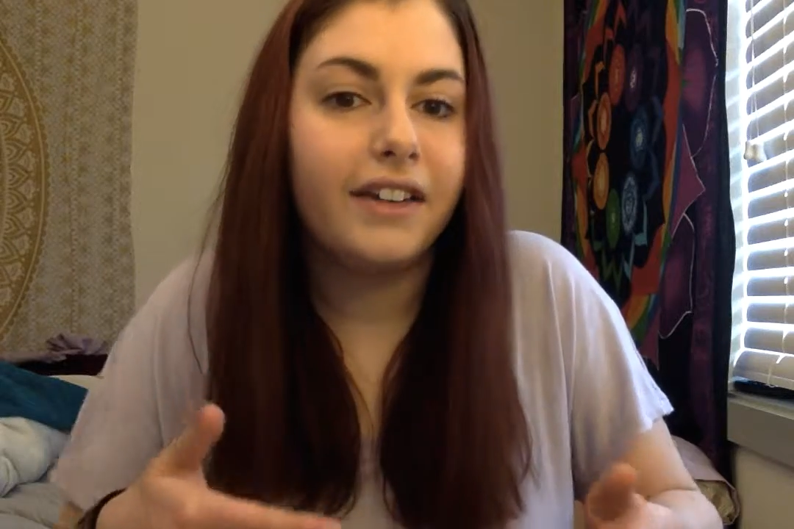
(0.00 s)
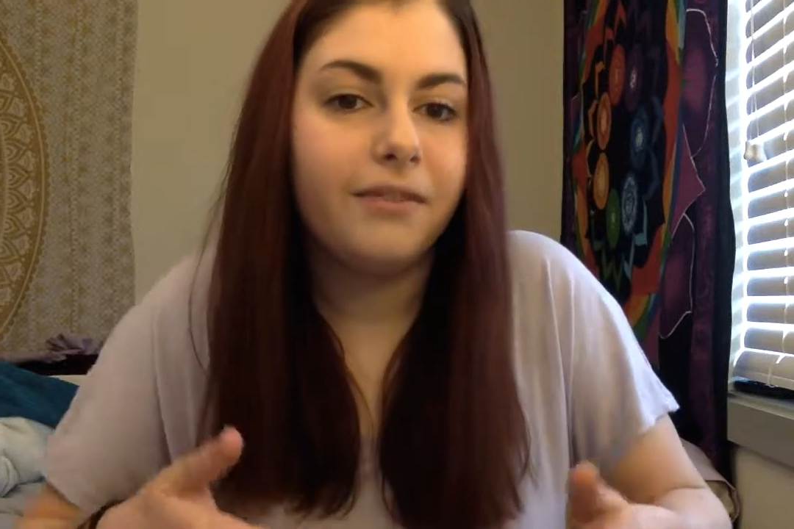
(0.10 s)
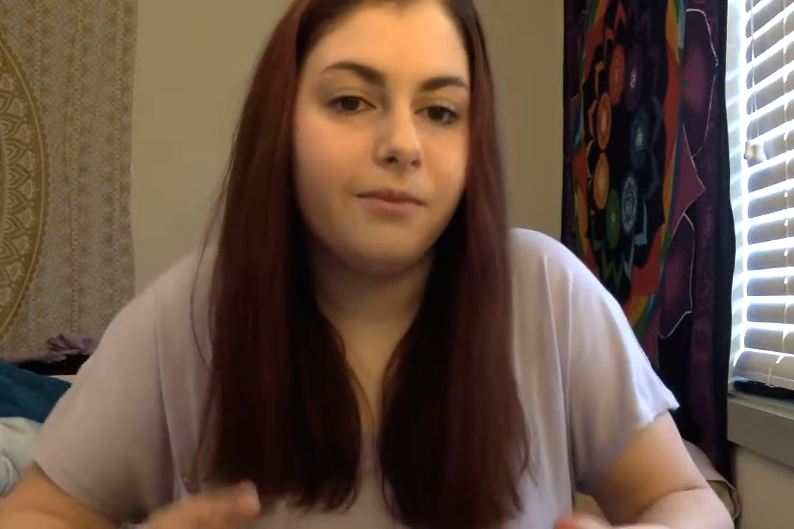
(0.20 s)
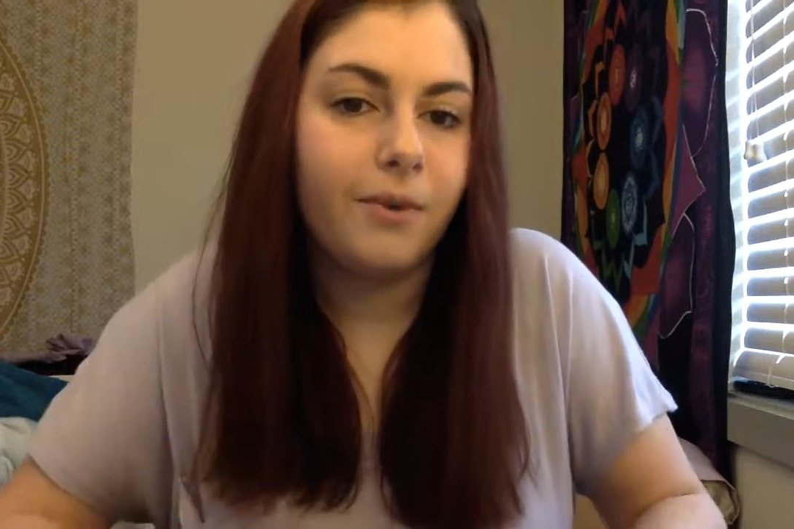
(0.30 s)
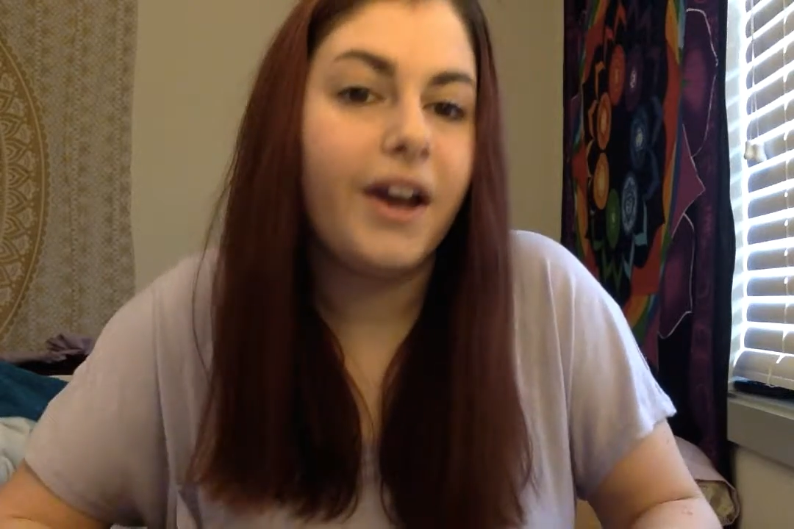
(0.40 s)

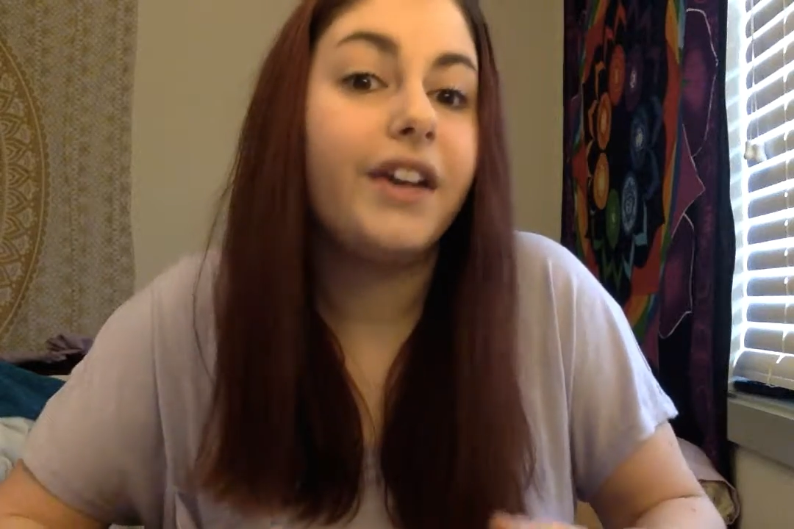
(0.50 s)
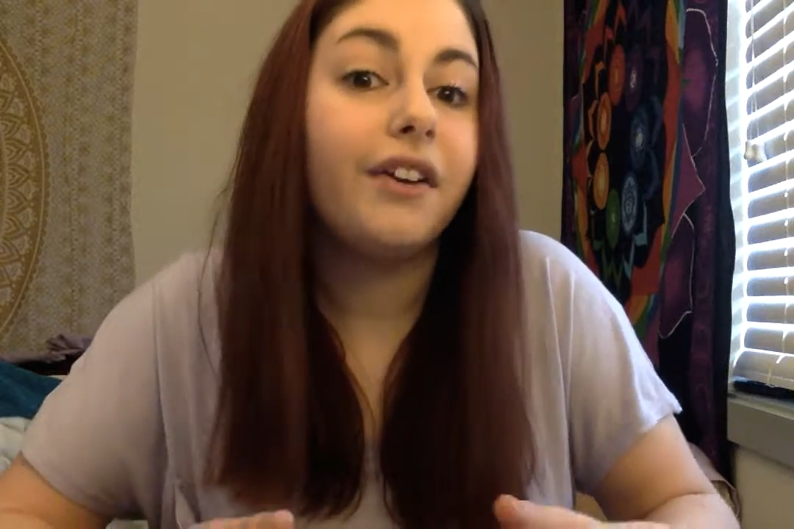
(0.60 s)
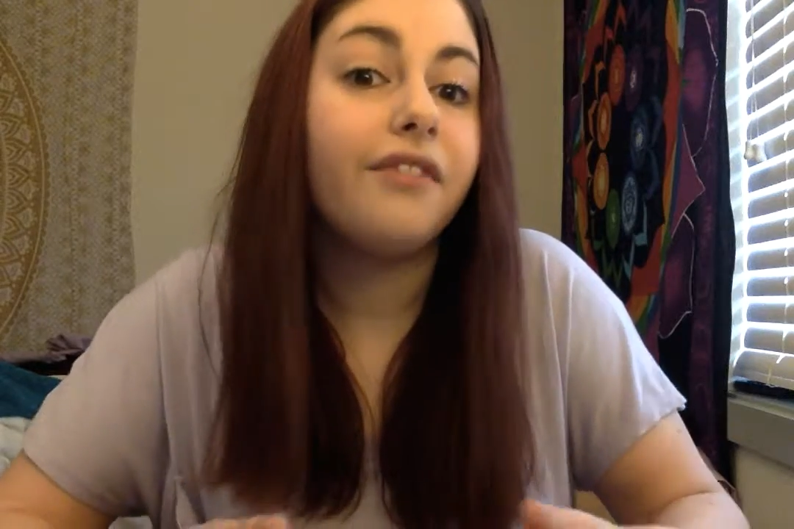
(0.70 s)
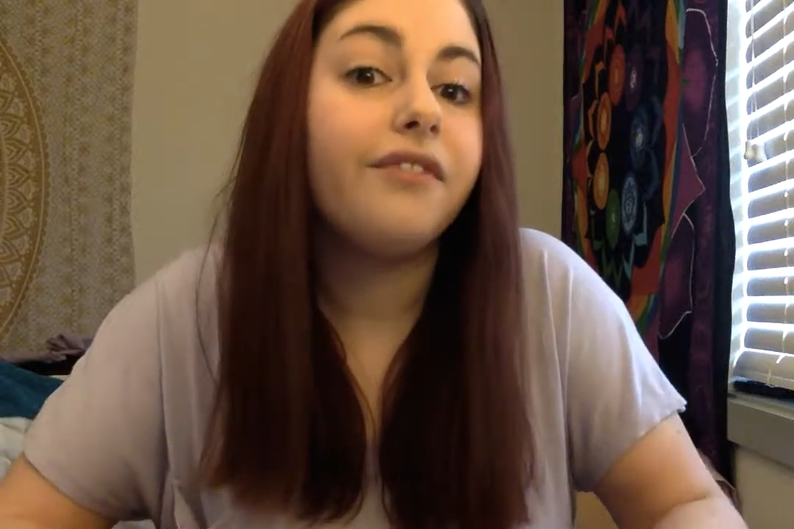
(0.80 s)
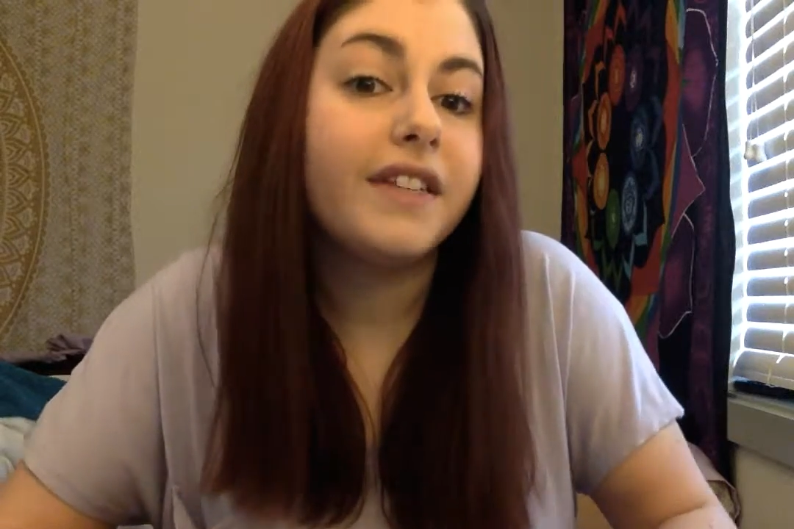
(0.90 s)
you're
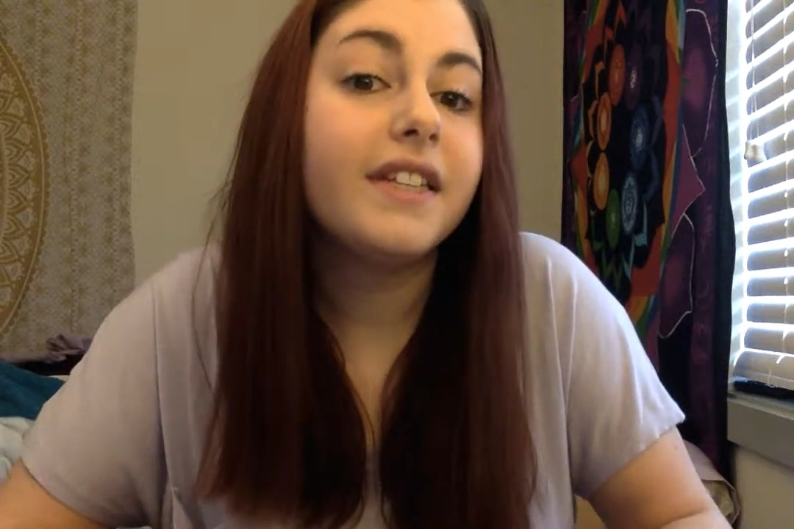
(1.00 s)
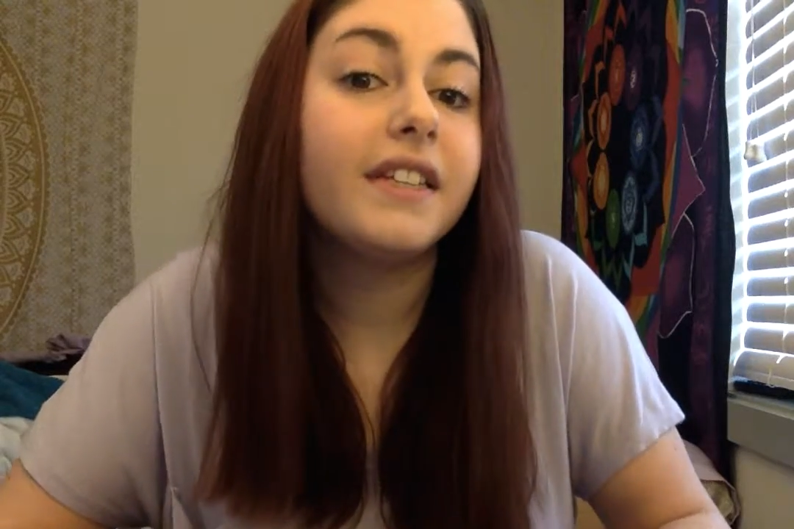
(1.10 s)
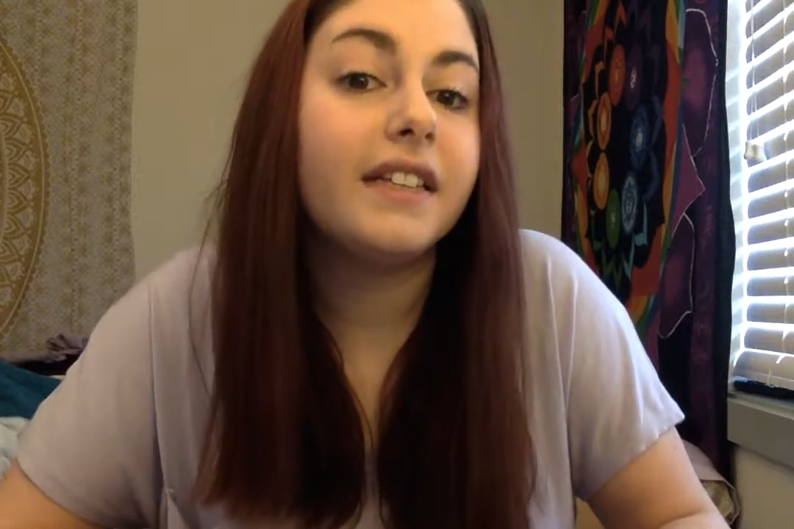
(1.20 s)
physically